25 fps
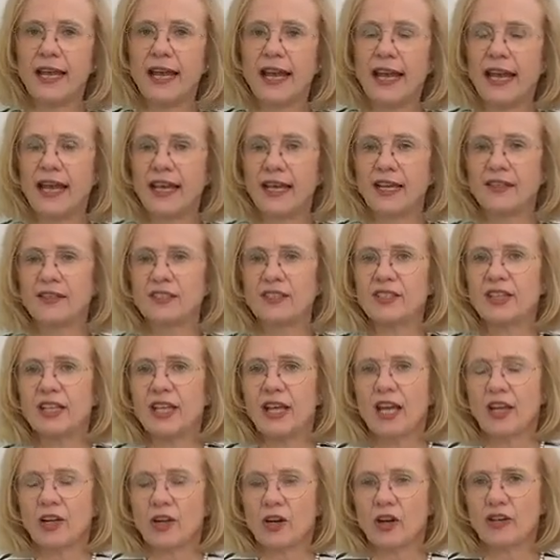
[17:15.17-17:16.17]
and
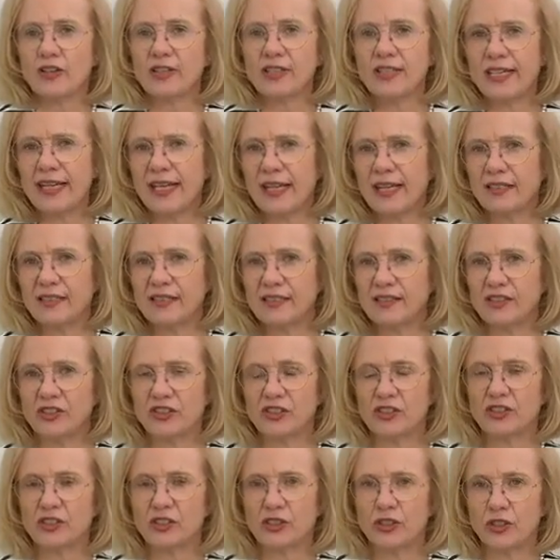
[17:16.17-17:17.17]
contact is
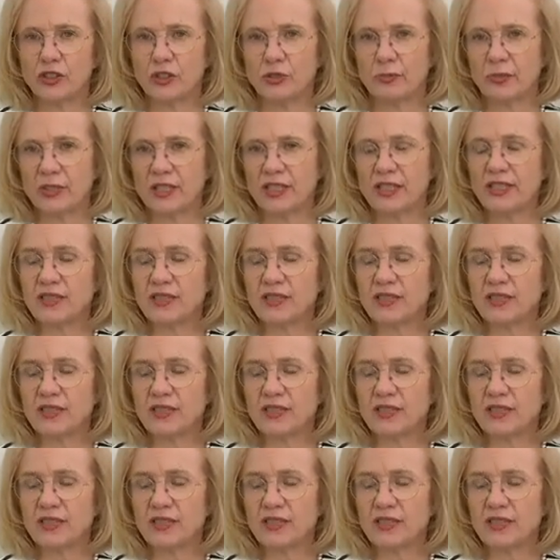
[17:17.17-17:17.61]
determined